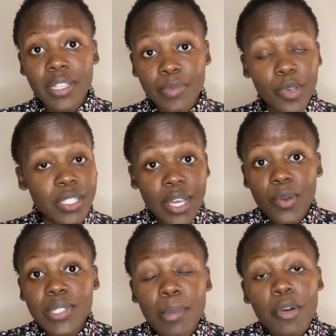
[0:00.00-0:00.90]
because look,
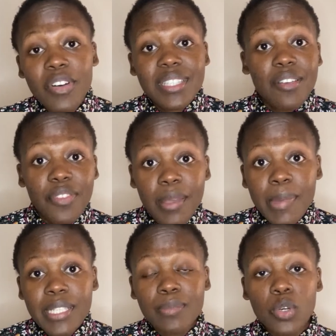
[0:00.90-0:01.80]
some of us are
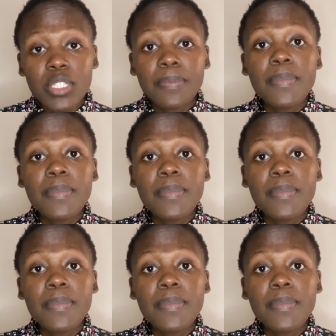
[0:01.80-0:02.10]
famous most.